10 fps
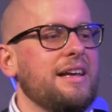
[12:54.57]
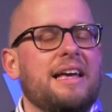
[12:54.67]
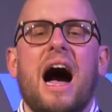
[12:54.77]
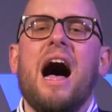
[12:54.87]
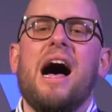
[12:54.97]

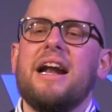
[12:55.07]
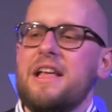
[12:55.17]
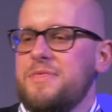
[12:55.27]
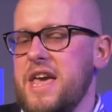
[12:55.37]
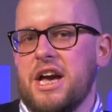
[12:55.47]
God
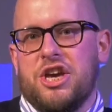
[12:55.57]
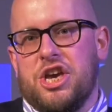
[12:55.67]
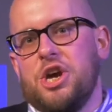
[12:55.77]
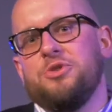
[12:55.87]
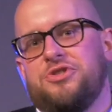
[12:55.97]
and the
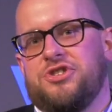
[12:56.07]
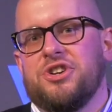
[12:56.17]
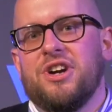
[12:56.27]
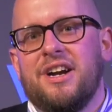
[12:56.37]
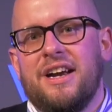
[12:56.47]

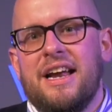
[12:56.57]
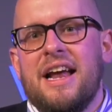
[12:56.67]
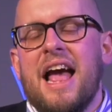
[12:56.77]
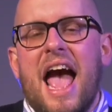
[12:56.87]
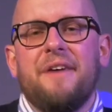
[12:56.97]
accuser
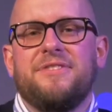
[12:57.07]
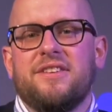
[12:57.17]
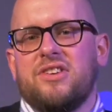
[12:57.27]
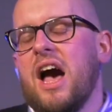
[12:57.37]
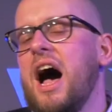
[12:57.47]
have
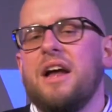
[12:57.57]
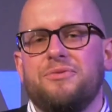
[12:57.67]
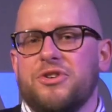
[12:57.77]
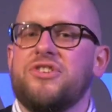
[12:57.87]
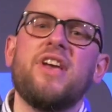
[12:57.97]
this
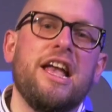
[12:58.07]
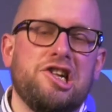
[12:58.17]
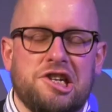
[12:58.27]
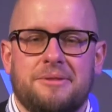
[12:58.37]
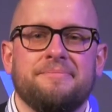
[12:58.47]
conversation,